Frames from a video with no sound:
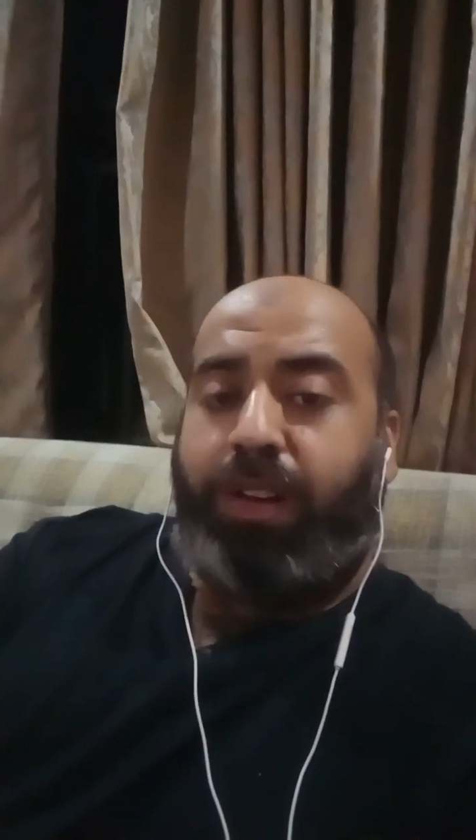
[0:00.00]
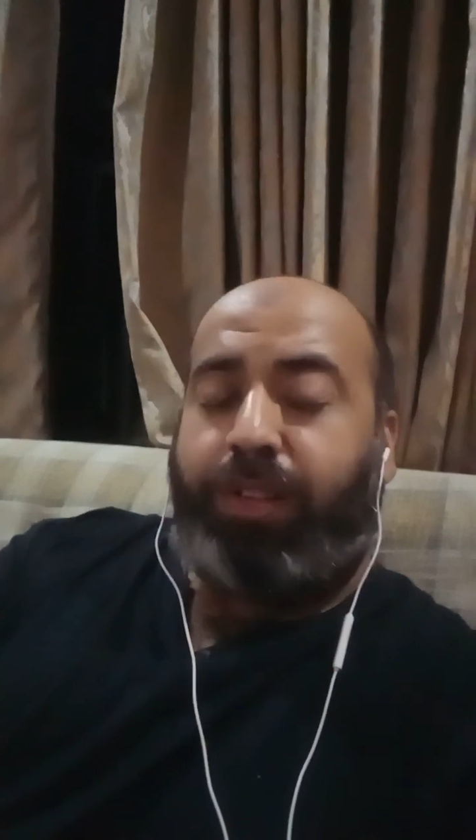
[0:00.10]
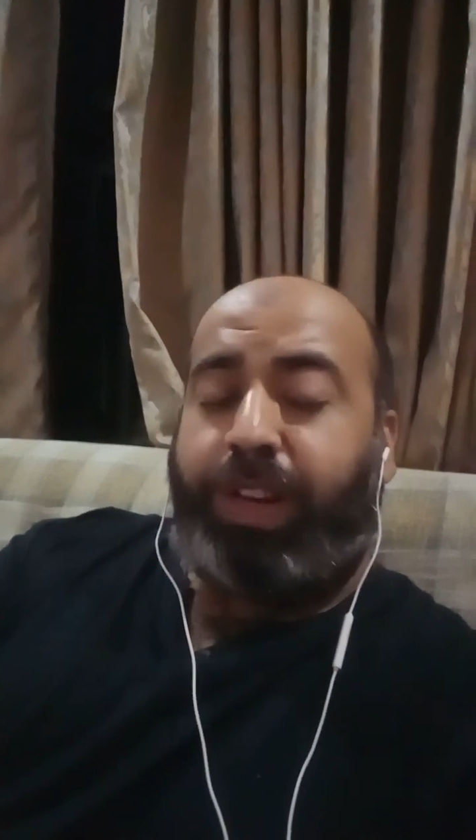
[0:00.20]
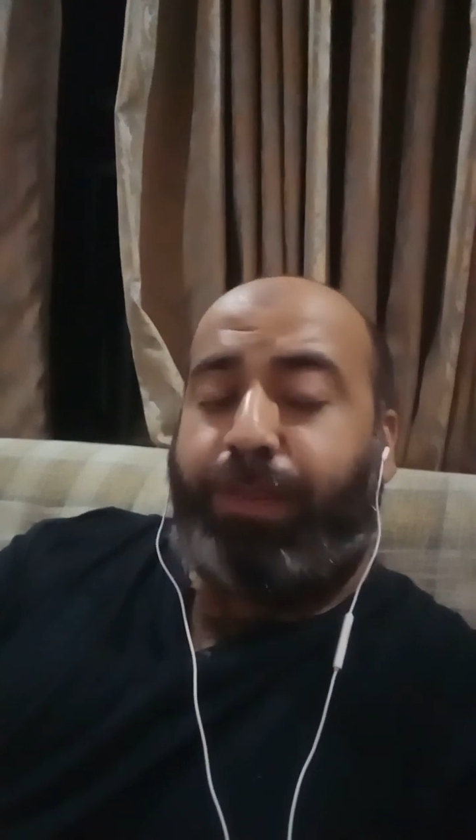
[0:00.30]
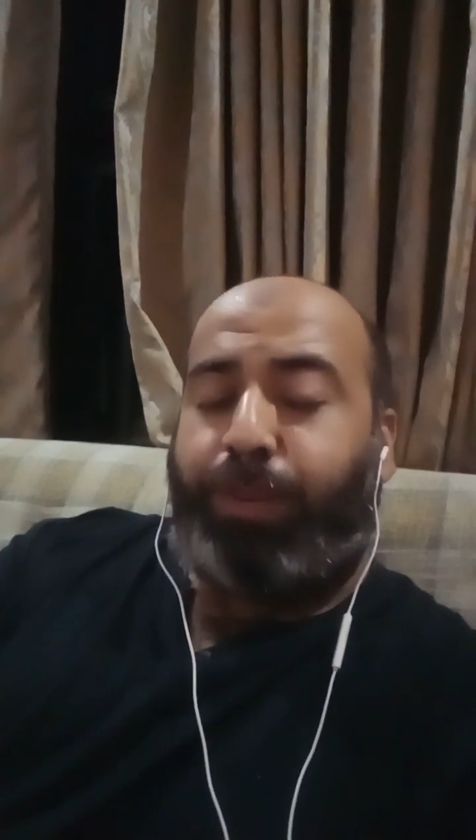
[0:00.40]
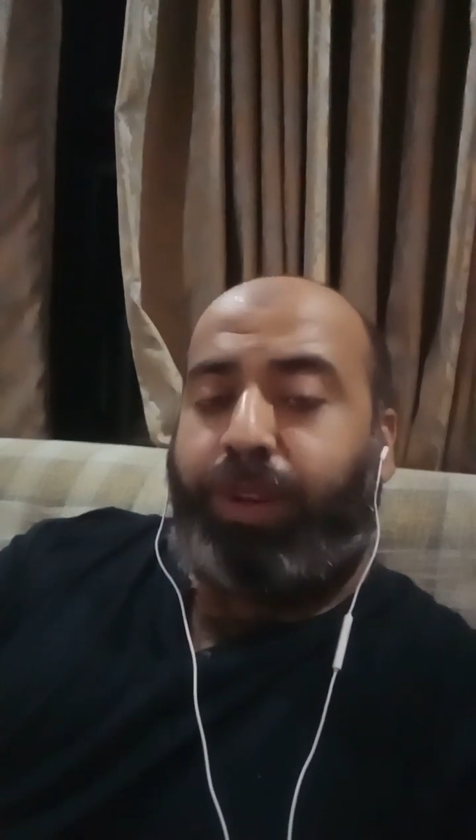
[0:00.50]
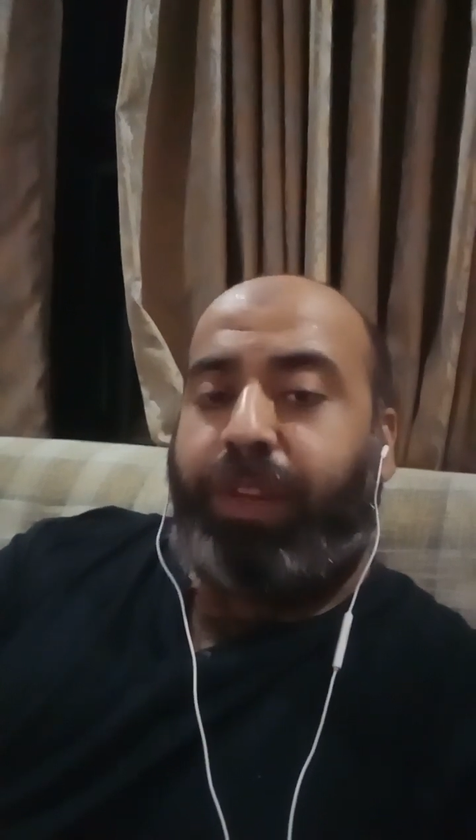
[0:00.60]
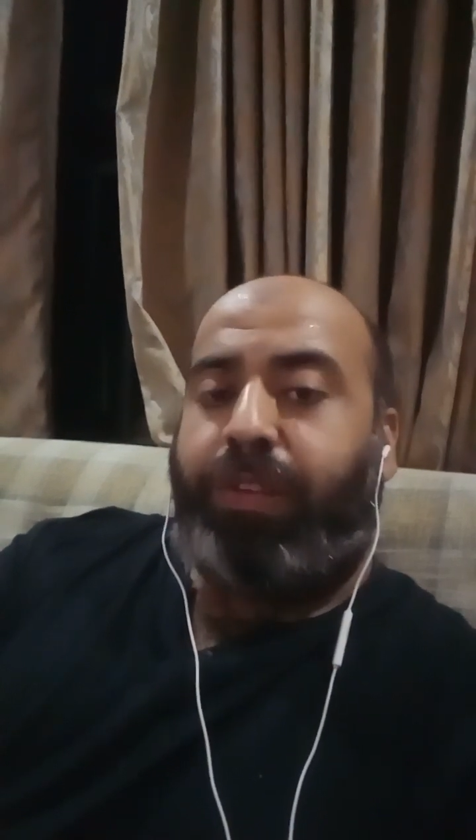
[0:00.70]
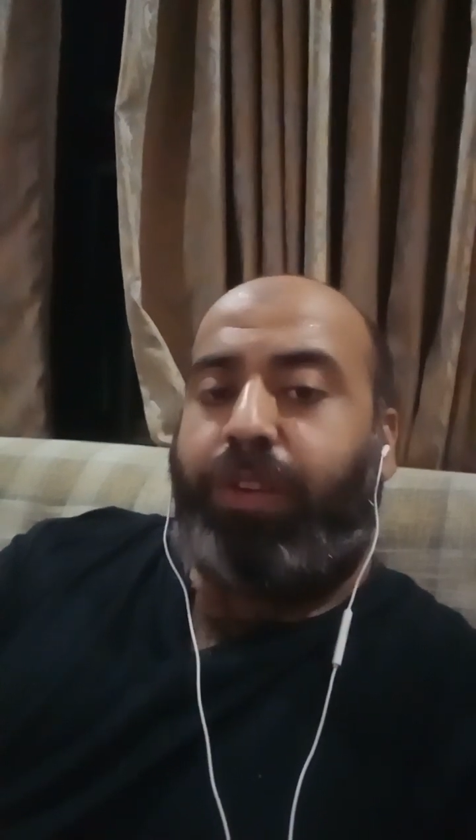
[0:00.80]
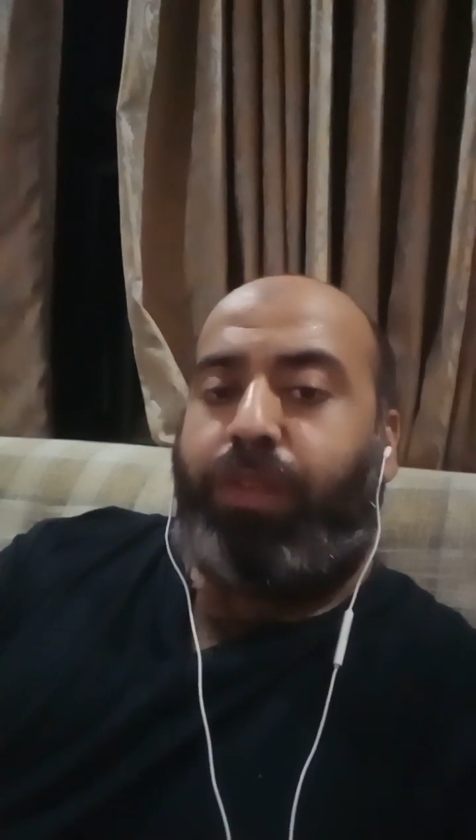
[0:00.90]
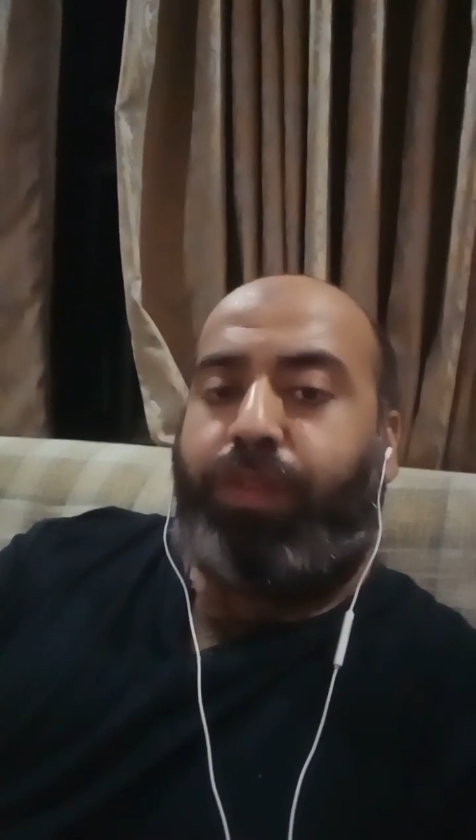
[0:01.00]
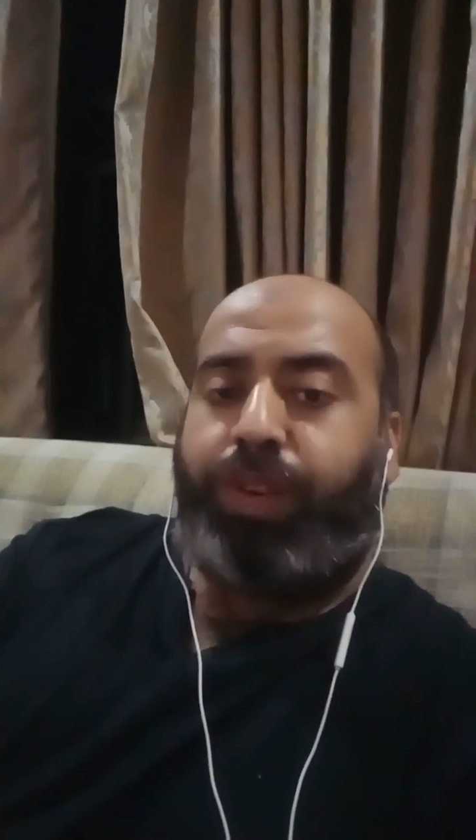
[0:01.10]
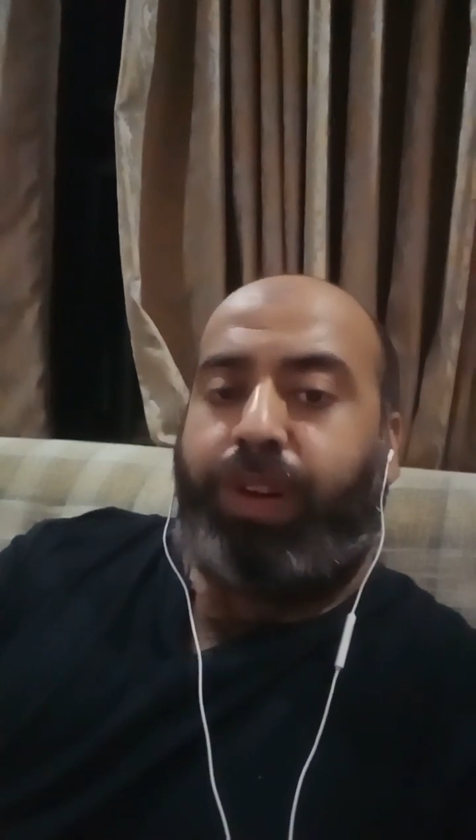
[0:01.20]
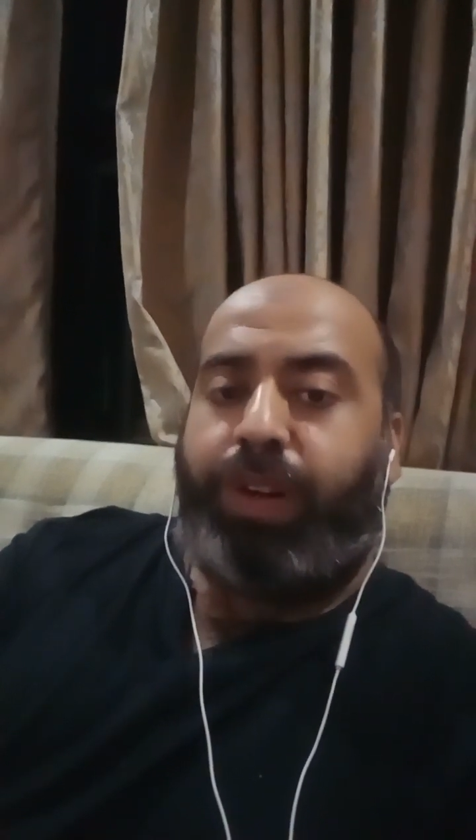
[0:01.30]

State police of